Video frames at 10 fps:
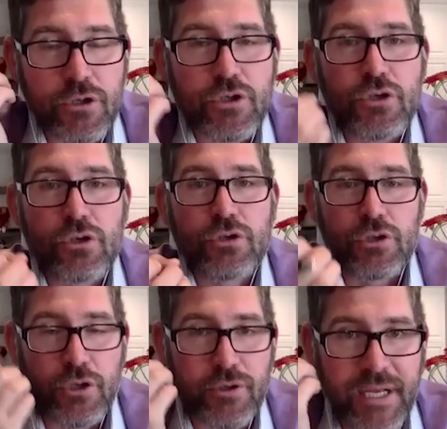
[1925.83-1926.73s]
you're a
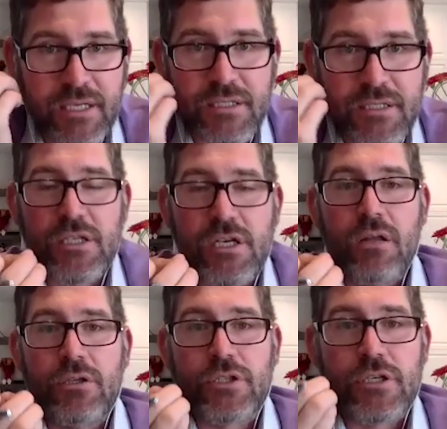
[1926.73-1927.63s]
surgeon, you're an
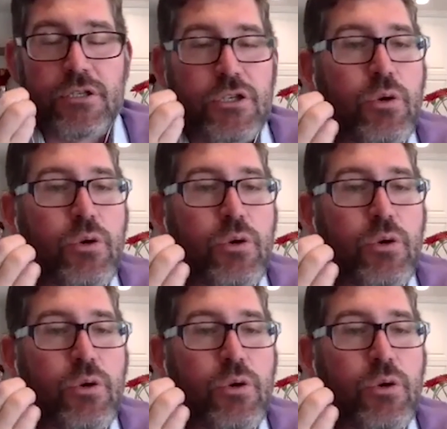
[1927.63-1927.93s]
anesthesiologist,